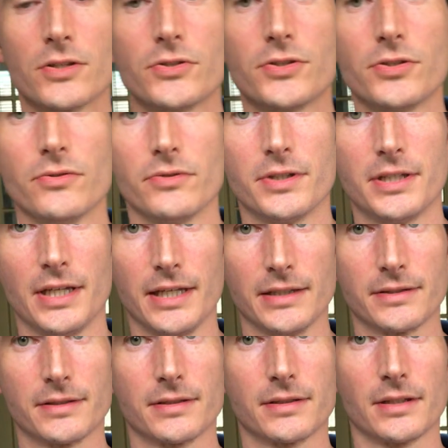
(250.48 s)
to
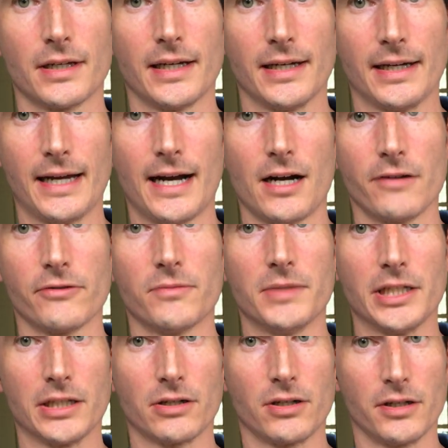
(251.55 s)
get however
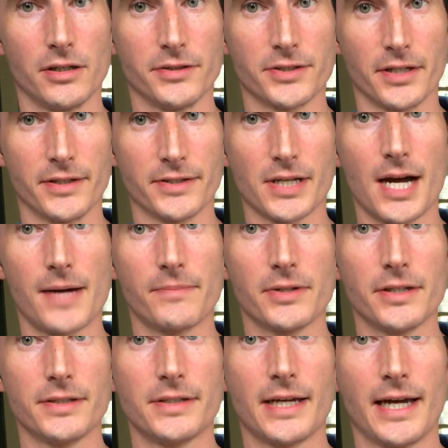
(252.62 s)
many cards on top
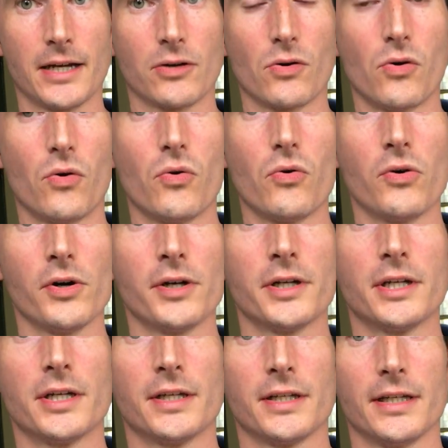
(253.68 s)
of the deck. Or
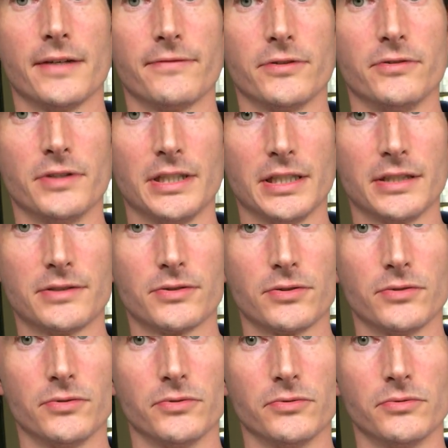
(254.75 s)
if you need
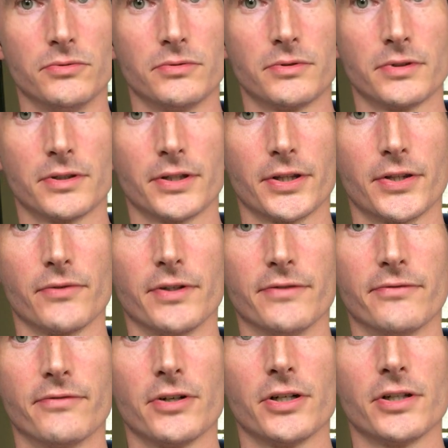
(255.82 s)
to, the
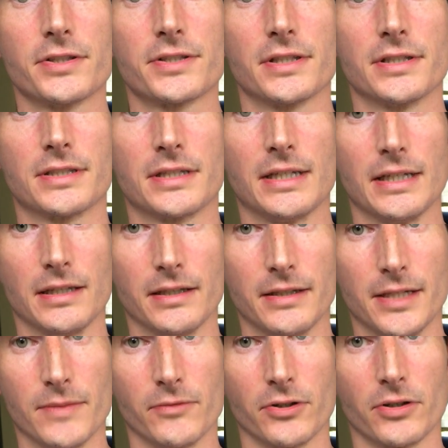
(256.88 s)
reverse is get a
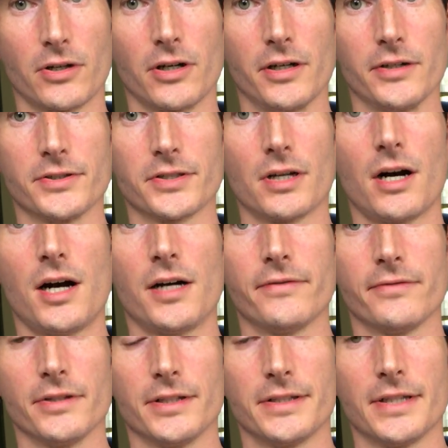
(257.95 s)
number of cards
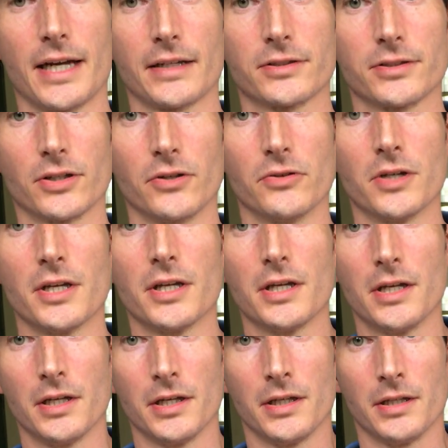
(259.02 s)
off of the deck. So
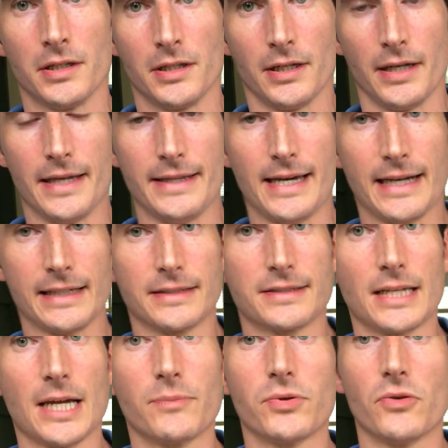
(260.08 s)
in that
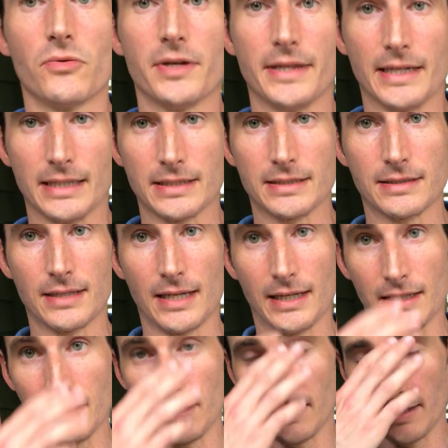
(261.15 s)
example, when they
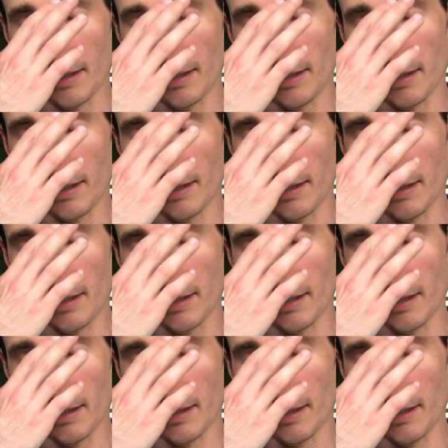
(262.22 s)
said